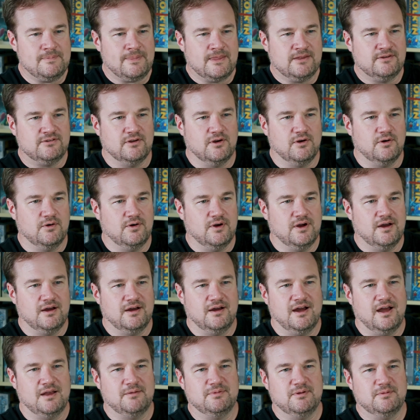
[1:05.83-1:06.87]
So
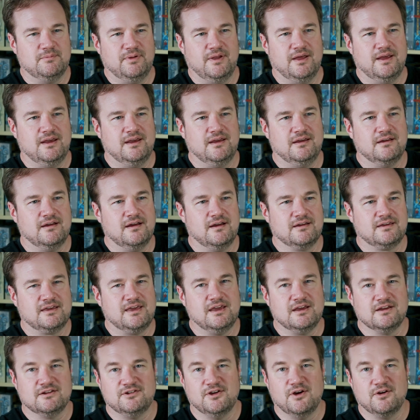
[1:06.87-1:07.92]
I'd been playing
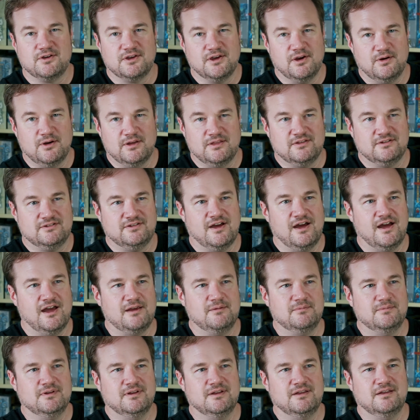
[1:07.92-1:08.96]
King of Tokyo at the
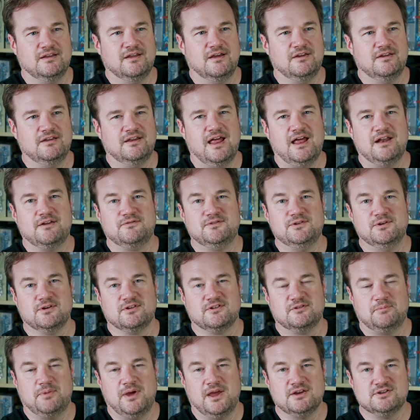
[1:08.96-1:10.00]
time, and it had a few
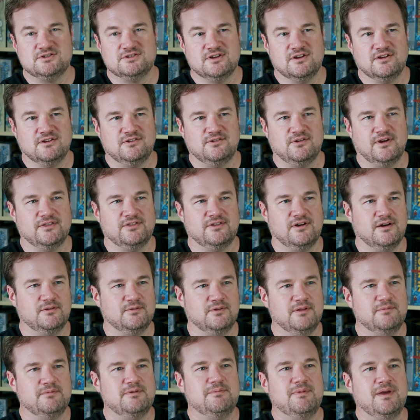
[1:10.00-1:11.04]
expansions, so I thought,
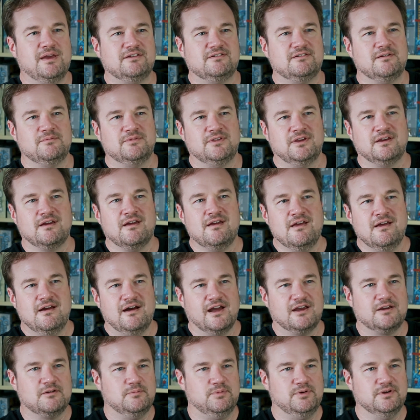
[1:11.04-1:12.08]
well, let me make something
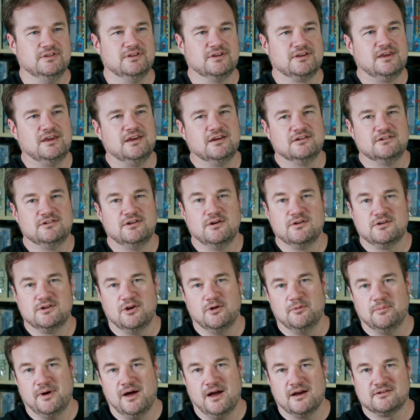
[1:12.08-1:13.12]
I can put in the King of
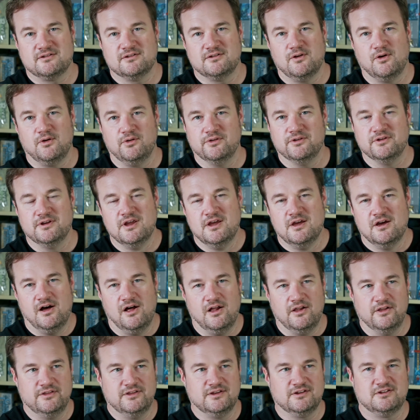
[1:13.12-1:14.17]
Tokyo box and hold
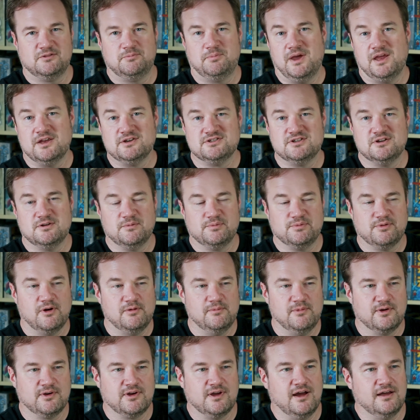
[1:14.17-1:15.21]
all the expansion and
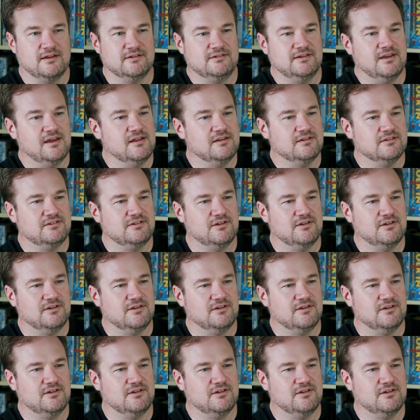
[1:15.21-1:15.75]
promo content.